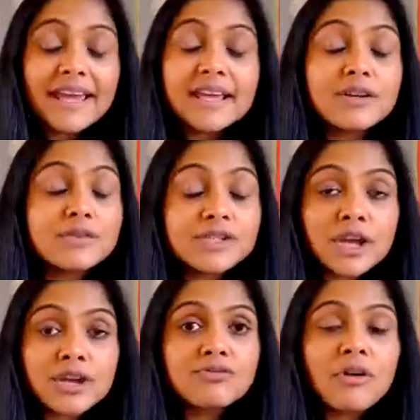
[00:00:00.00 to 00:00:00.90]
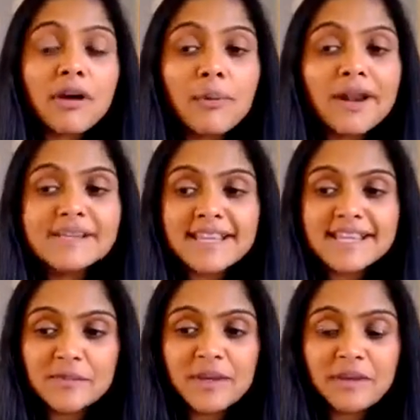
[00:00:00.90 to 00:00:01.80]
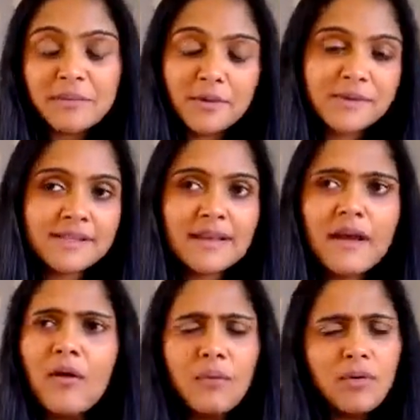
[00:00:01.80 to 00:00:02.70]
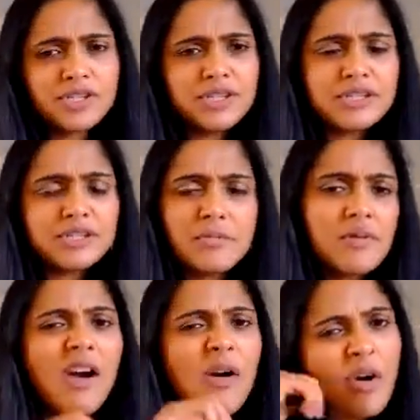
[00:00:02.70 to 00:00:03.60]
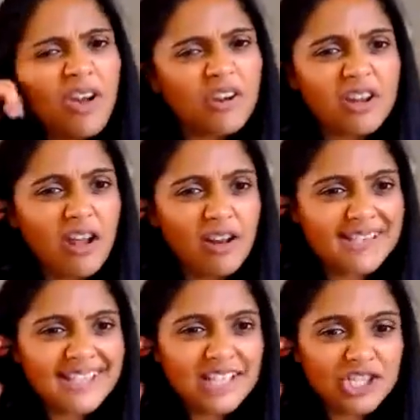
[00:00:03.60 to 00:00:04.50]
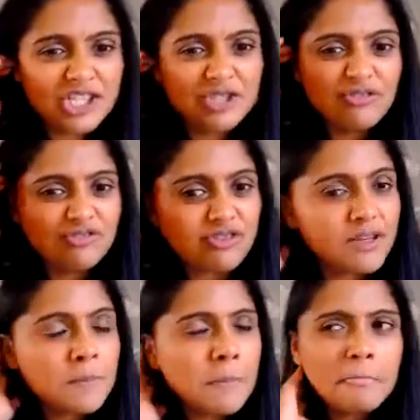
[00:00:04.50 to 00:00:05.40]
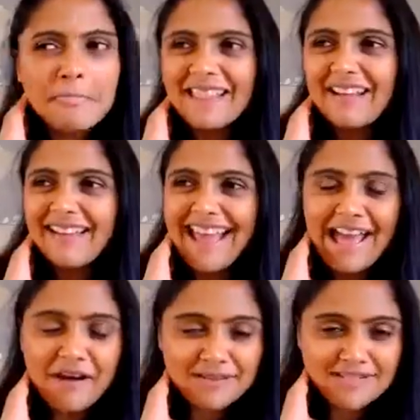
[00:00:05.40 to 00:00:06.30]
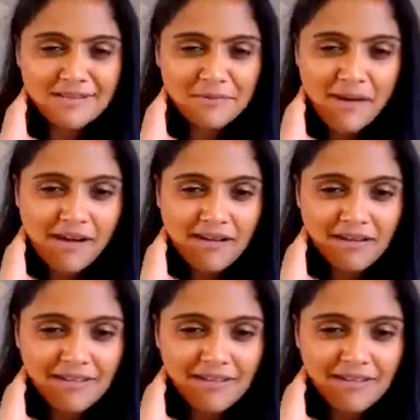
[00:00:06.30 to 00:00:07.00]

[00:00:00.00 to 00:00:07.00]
You're so right. When I say to people, oh, what do you do? I'm like, I work online. I teach children. They're like, how does it work?